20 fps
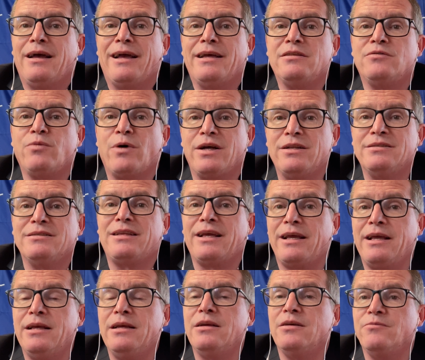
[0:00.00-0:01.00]
And one
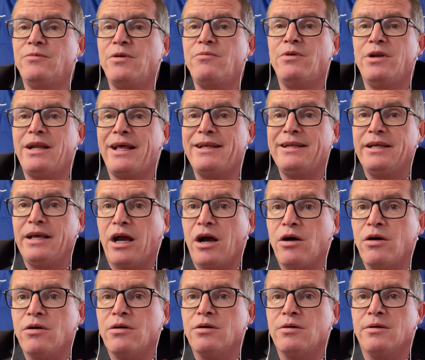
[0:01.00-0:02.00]
day we will
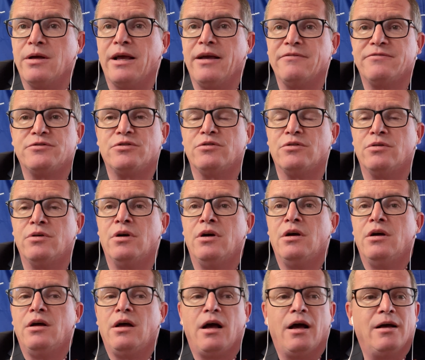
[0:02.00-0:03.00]
anyhow have to
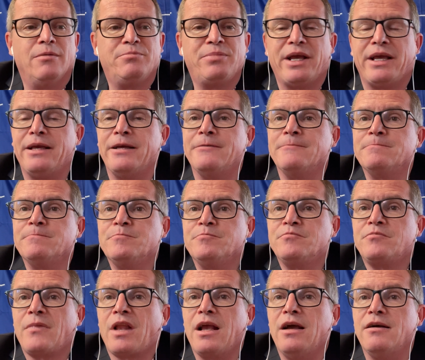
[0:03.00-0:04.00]
pay
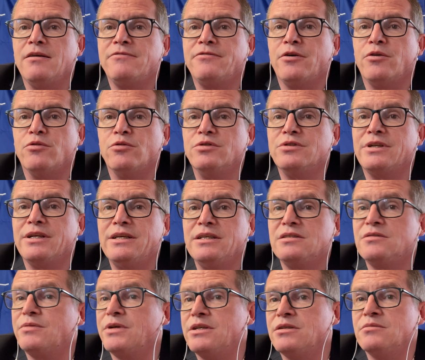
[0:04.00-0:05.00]
for all
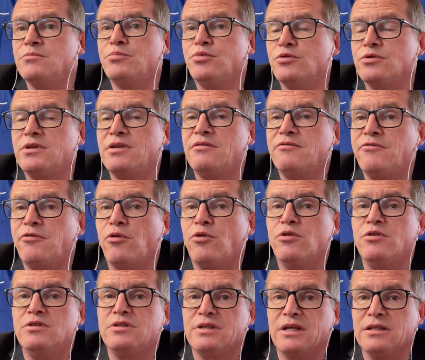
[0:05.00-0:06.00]
this when Putin
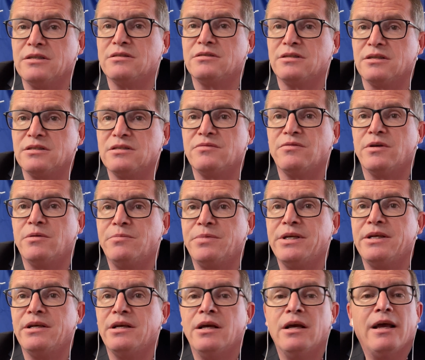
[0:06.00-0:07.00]
falls, and this will
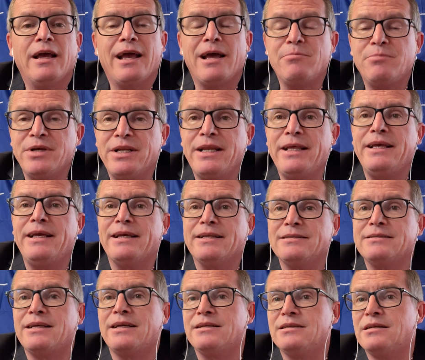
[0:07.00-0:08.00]
be happening,
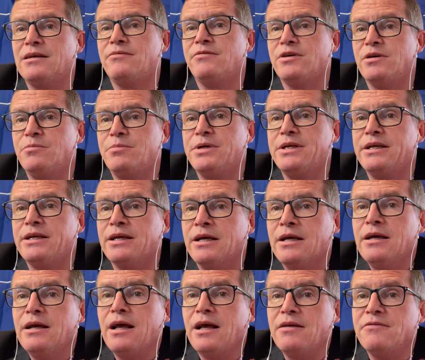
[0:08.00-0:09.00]
and then there will be
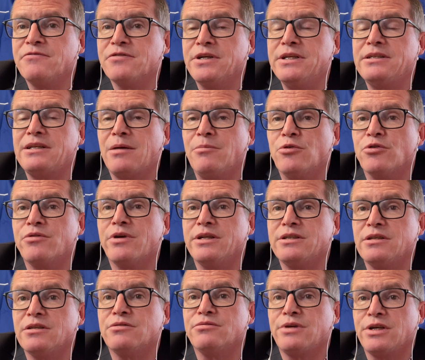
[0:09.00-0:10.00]
a free
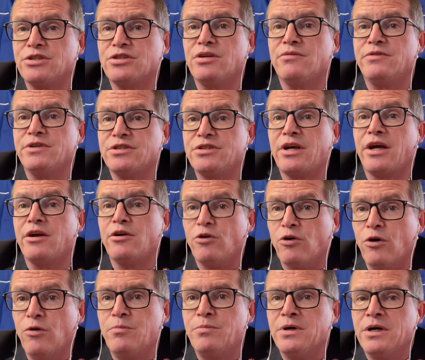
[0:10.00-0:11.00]
democratic Russia, which I
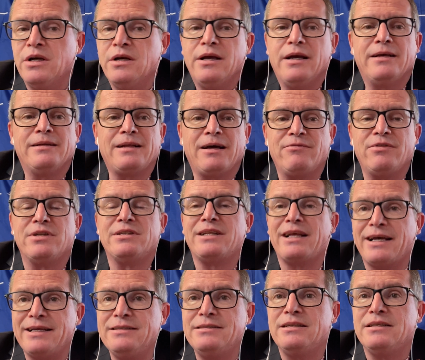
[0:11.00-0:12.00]
hope. Another
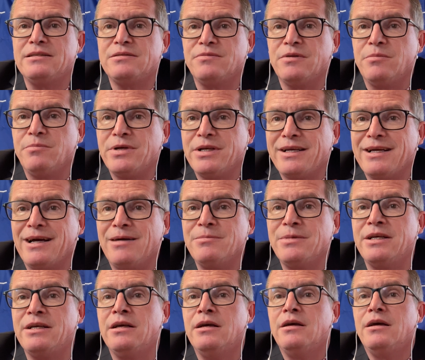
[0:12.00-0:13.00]
90s will be
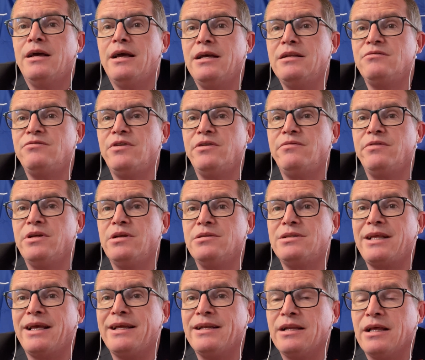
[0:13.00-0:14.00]
coming, and we will
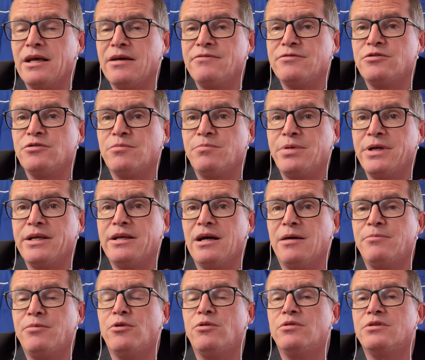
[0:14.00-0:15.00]
then have to pick
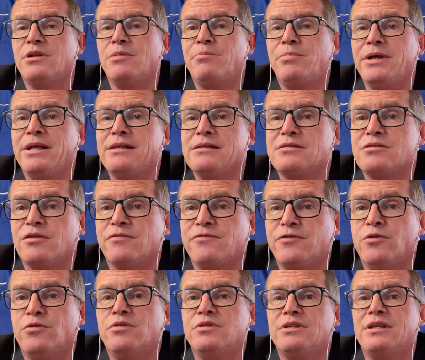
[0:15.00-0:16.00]
up all the bills of
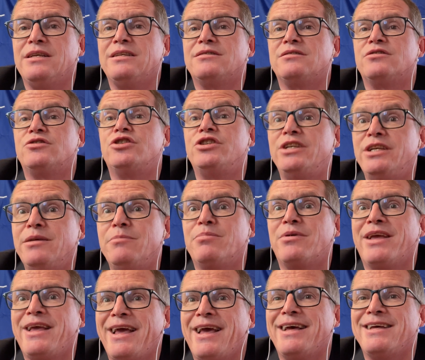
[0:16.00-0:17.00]
all this cheap
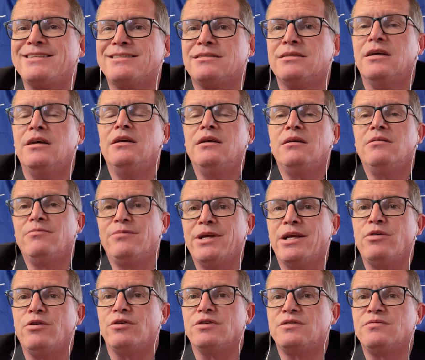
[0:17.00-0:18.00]
gas,
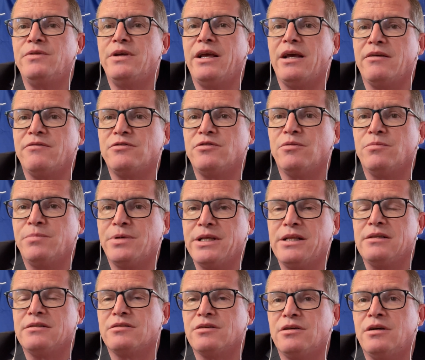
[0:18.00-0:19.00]
because we have to
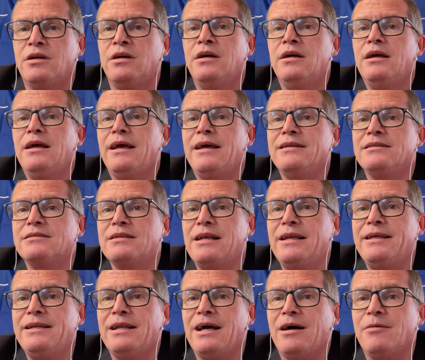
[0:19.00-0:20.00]
build and
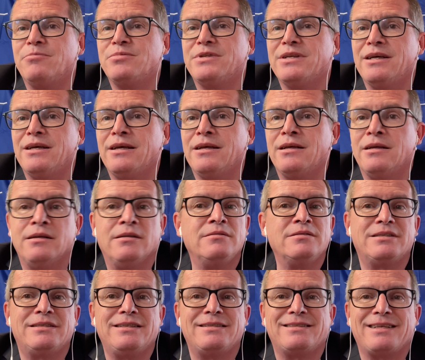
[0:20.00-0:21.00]
clean up the
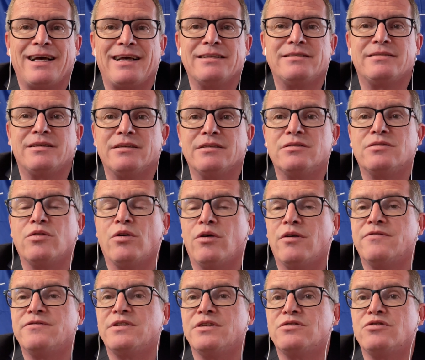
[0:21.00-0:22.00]
disasters
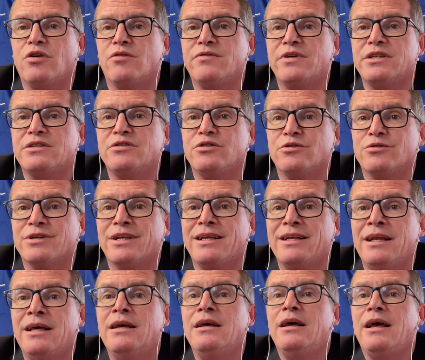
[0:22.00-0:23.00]
of the Soviet
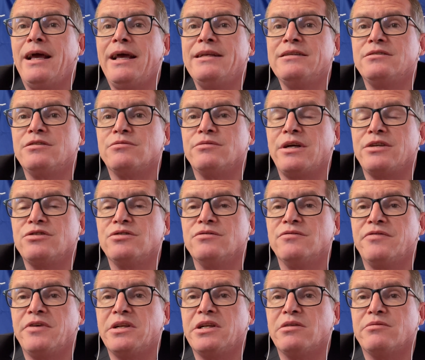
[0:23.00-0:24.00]
Union and the Russian
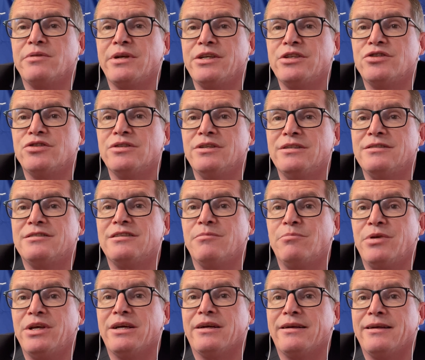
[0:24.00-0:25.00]
Federation in
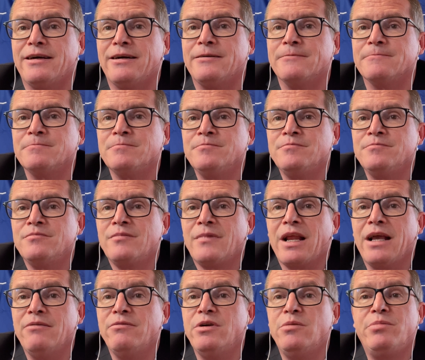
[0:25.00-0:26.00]
Siberia.
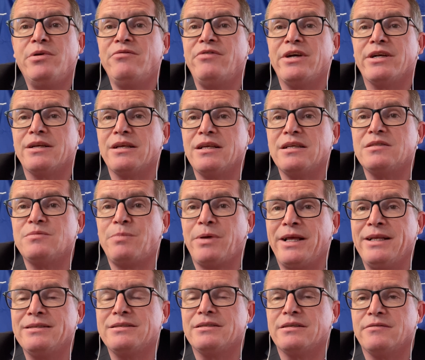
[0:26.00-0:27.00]
It will be very
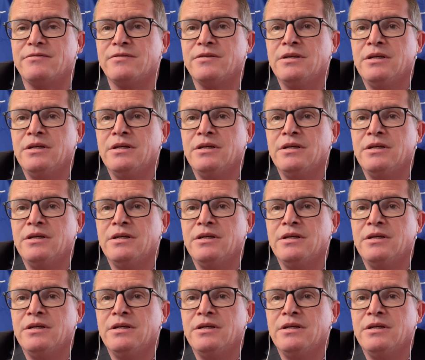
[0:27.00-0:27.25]
expensive.